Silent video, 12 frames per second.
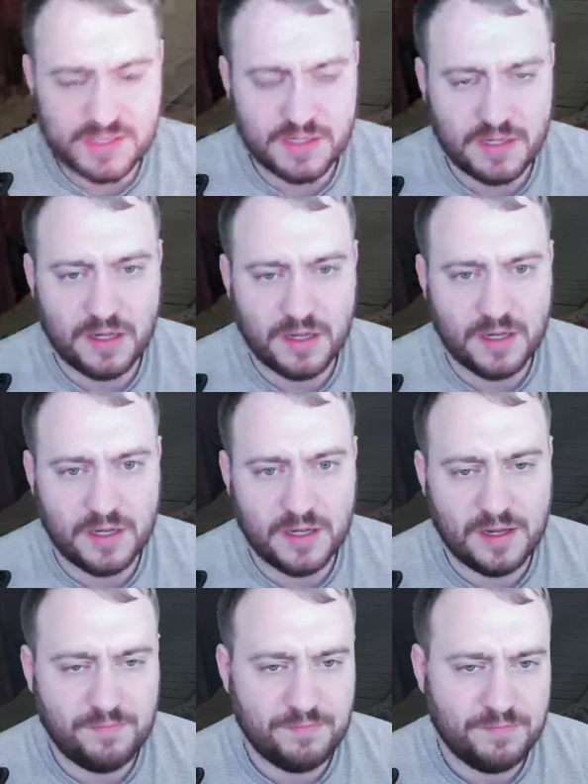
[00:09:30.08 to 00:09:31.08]

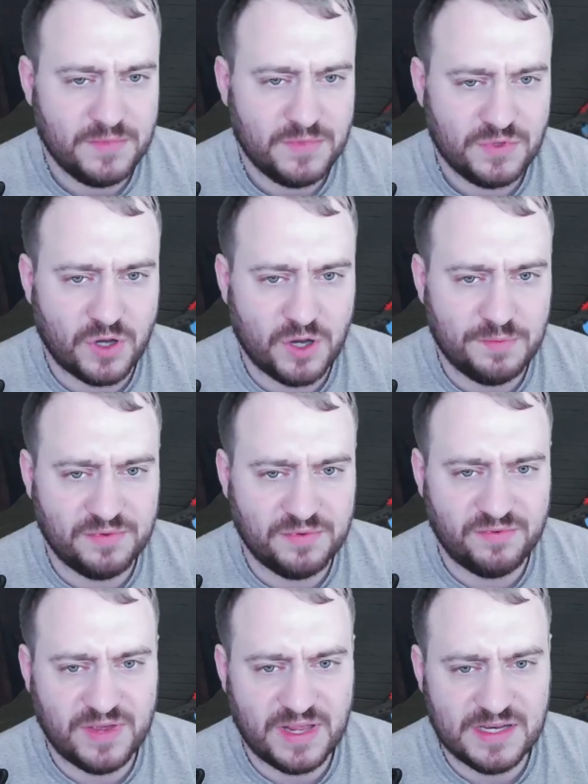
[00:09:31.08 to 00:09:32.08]
type of
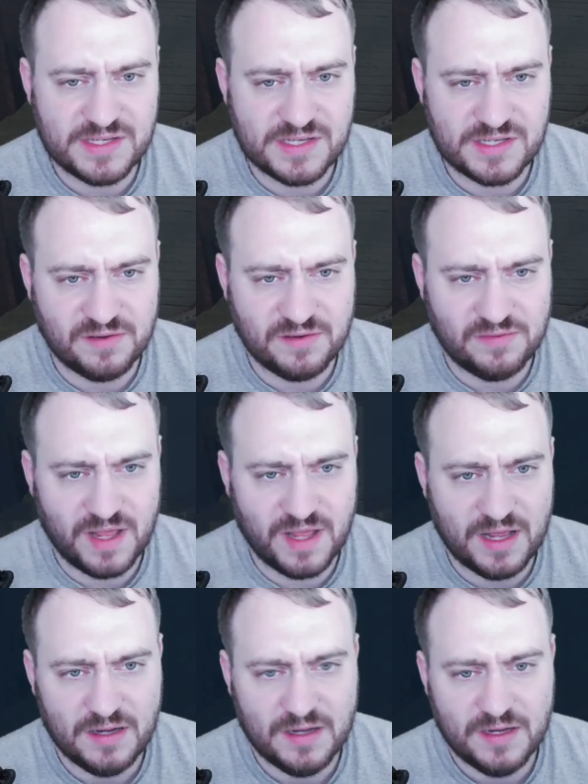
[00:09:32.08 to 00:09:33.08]
events and stuff like that.
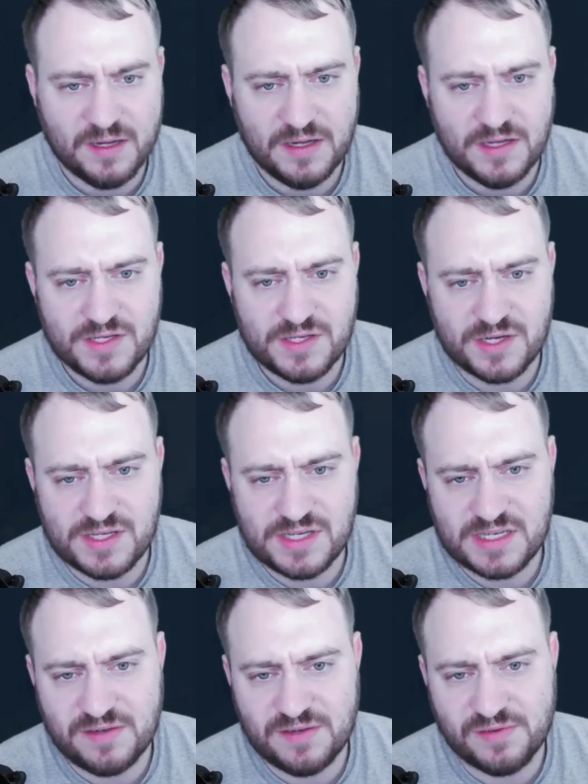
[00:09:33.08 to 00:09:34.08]
So
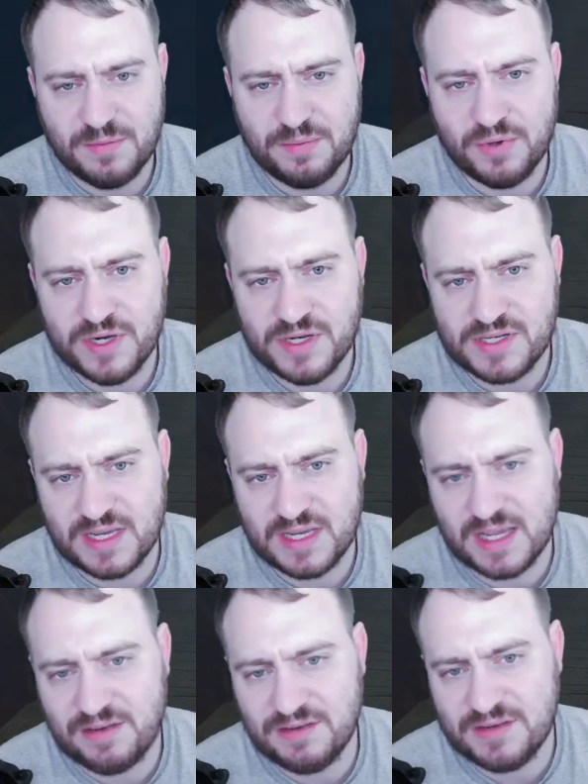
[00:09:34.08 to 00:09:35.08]
63 points, I can
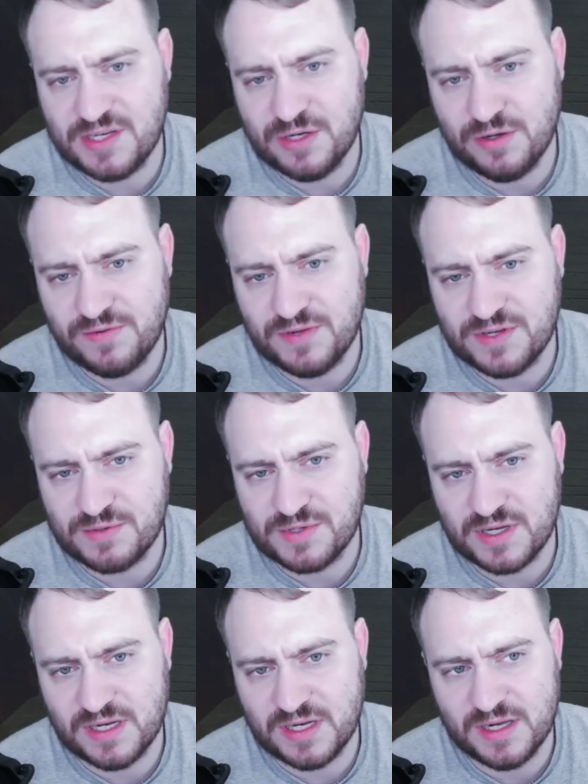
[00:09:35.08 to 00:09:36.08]
guarantee you if this was
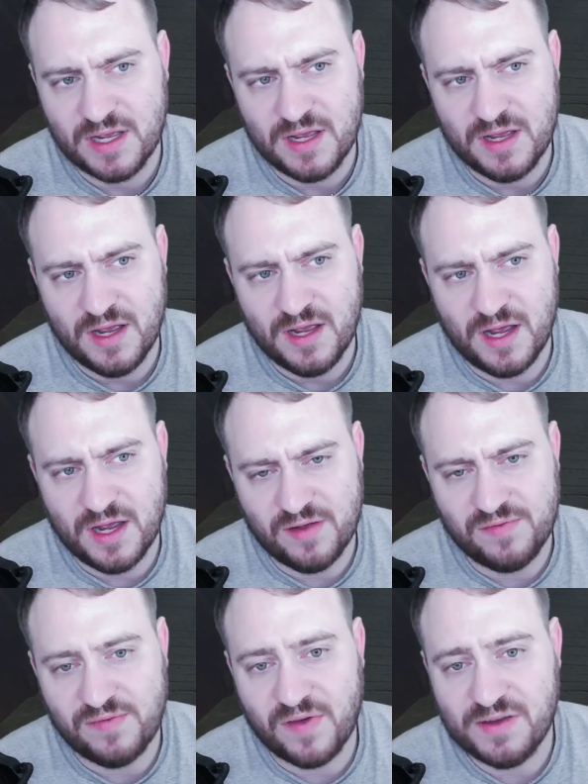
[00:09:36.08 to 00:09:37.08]
a
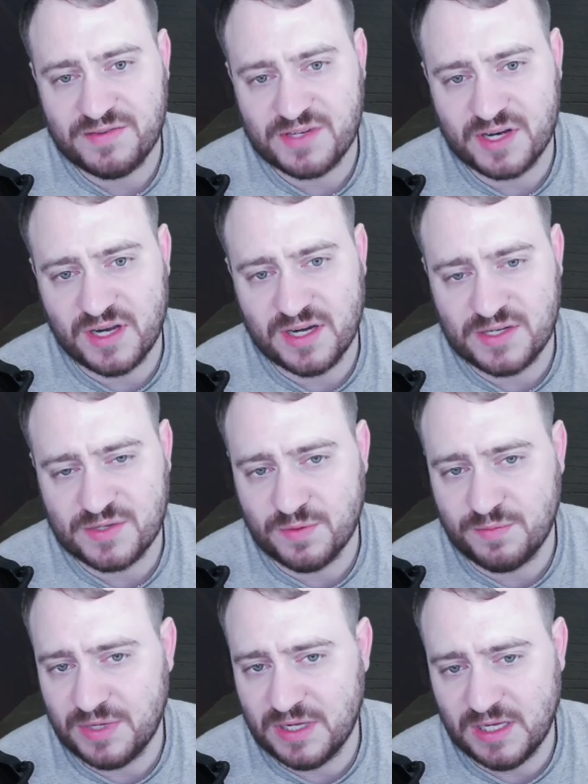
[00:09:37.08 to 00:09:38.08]
5-star,
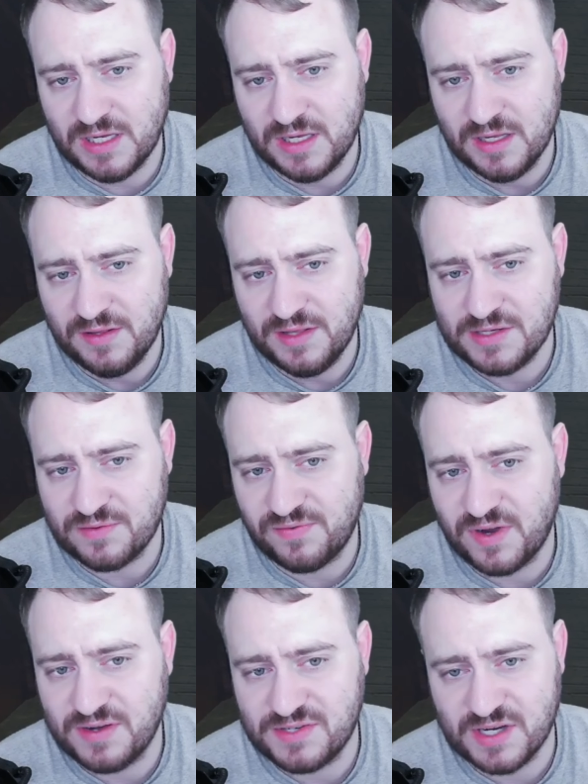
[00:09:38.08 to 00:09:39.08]
these were
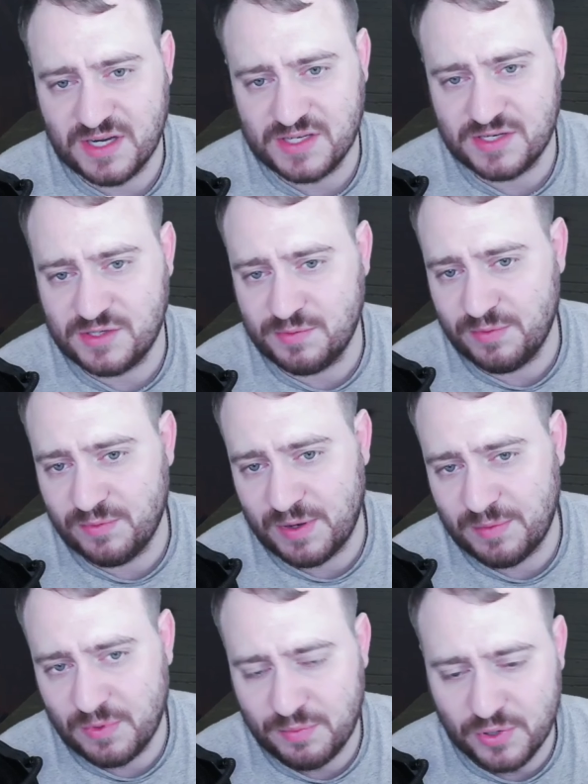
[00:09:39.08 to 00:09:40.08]
5 stars, this would be way
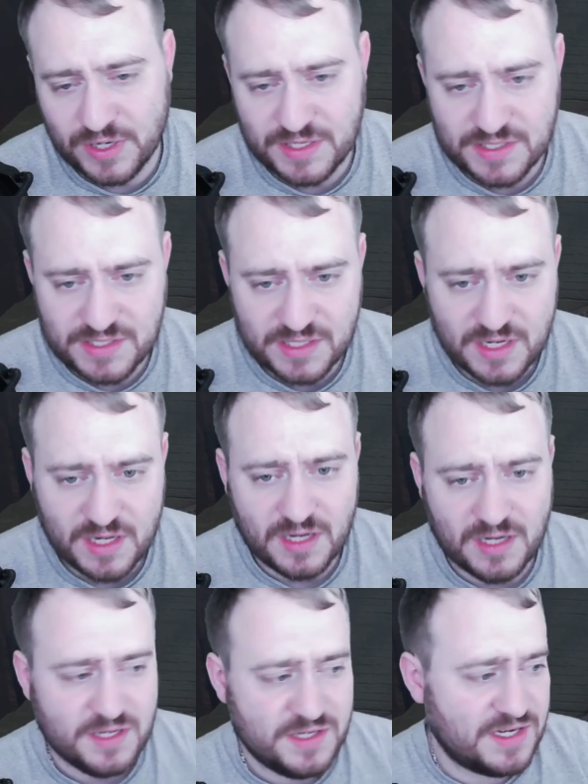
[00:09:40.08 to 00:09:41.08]
more points.
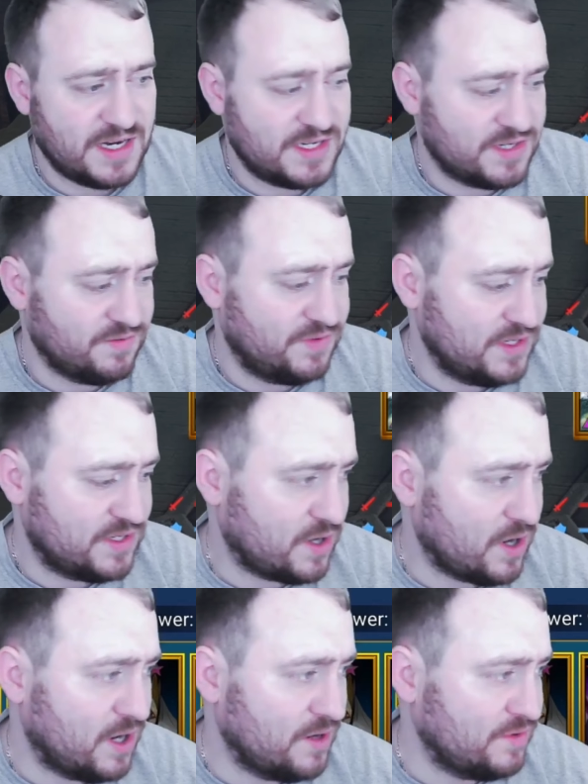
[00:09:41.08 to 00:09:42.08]
So that's something to
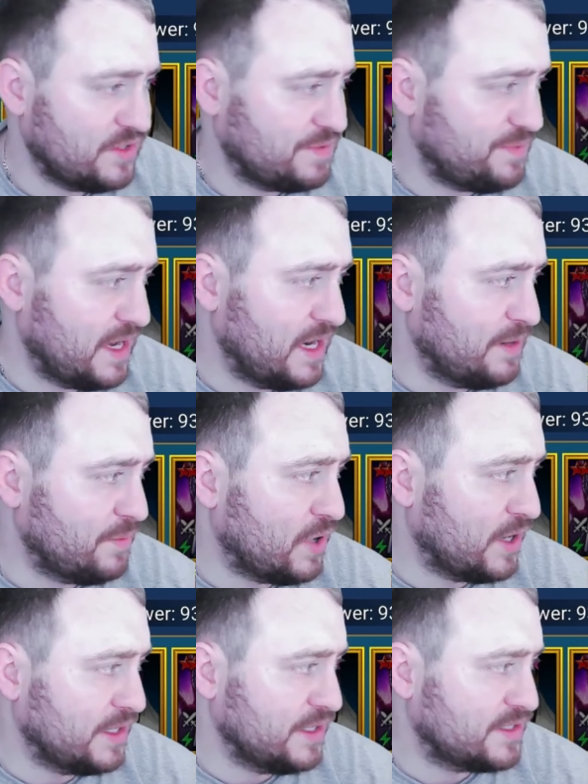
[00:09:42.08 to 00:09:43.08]
kind of just bear in
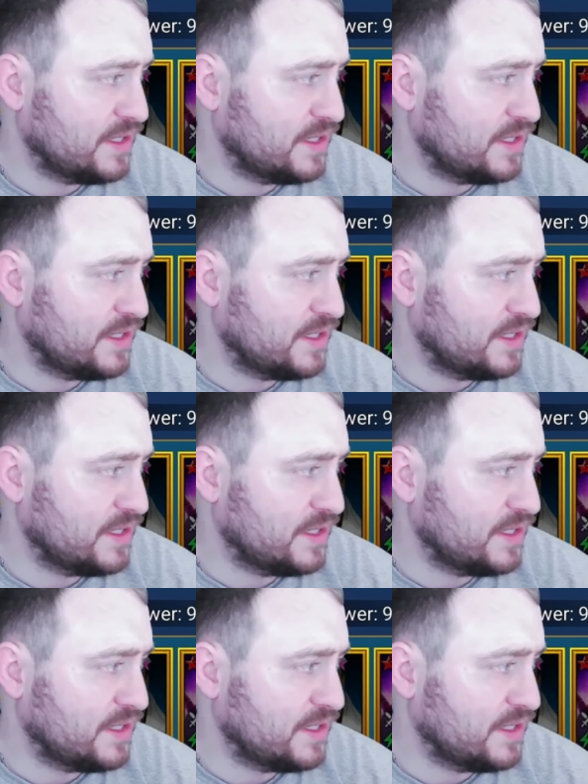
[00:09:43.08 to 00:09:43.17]
mind.